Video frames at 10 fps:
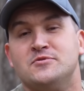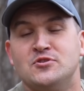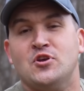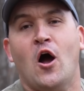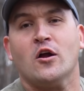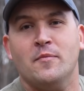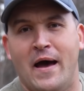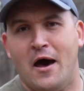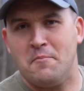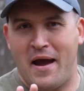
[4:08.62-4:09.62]
to talk
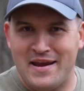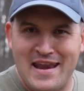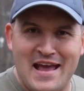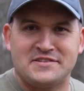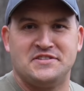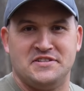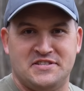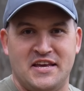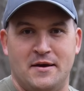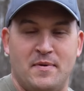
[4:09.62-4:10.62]
about my next
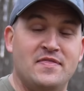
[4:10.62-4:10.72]
tip,